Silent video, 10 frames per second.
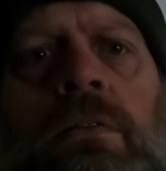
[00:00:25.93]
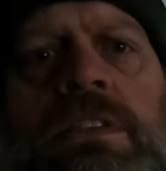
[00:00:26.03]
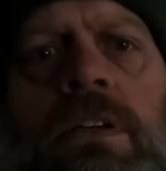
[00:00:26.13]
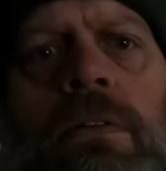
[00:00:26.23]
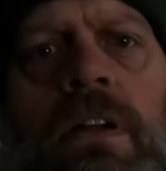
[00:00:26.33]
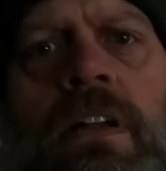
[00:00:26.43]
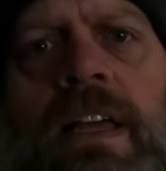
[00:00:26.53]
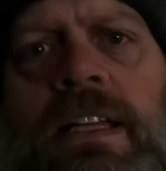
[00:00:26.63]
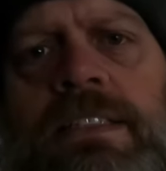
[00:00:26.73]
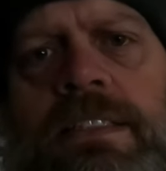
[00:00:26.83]
What's going on,
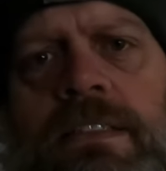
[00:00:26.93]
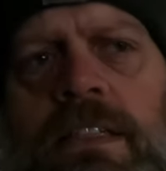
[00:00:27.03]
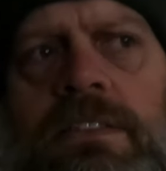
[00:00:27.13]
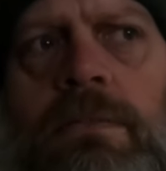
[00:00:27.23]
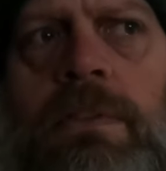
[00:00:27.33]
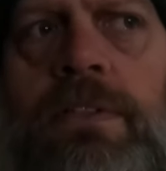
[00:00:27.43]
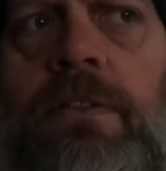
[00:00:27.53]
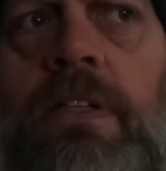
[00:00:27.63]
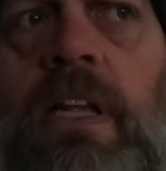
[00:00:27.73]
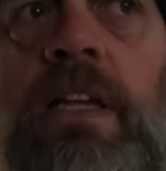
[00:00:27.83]
guys? How's everyone
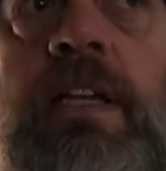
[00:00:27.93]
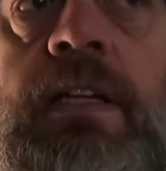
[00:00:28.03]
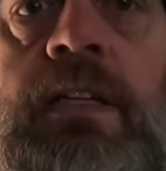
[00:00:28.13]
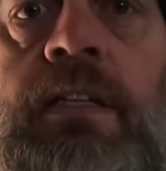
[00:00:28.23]
doing today?